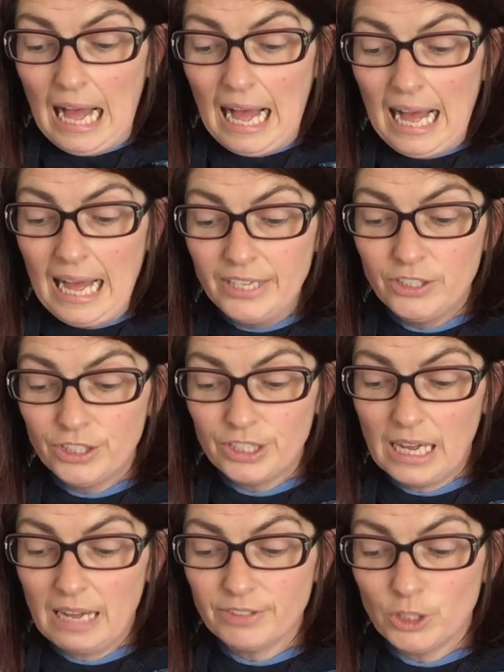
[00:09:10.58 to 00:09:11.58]
I used
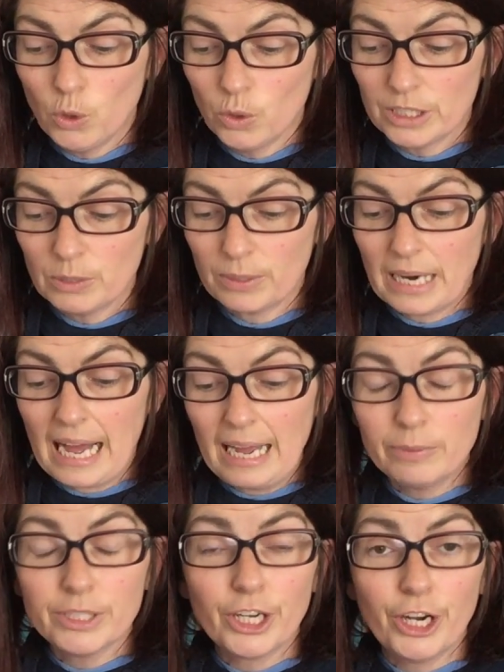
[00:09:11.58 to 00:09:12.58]
to have a tortoise when
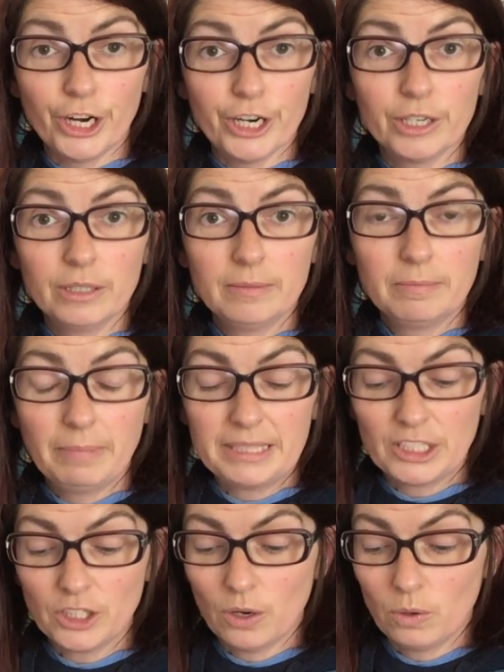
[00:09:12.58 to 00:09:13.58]
I was a girl,
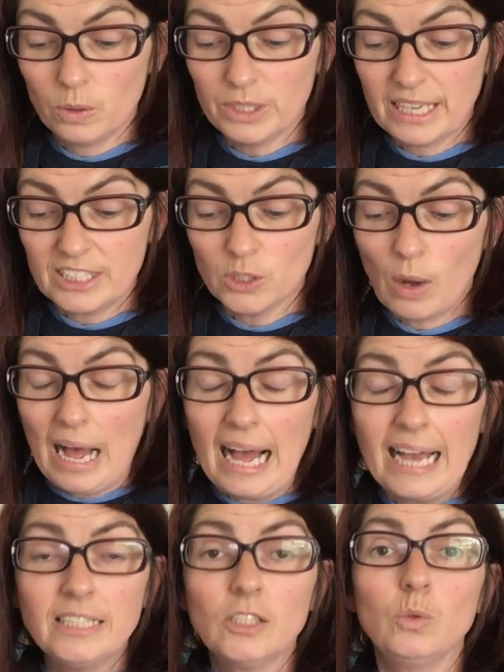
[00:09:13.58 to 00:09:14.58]
Mrs. Coco said, so
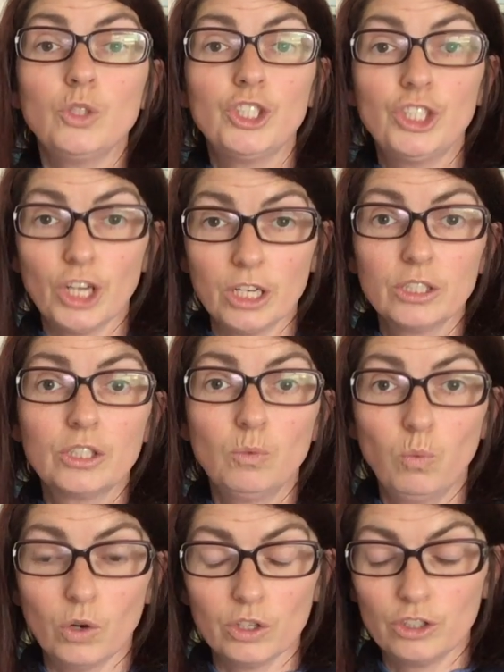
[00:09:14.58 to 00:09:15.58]
I know just
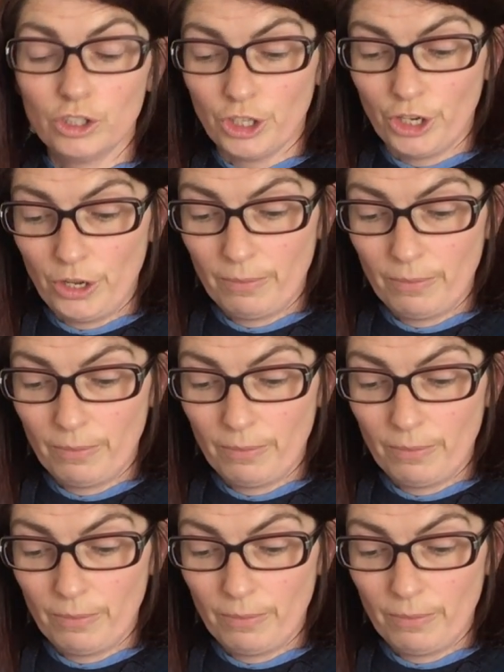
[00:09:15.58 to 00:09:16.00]
what to do.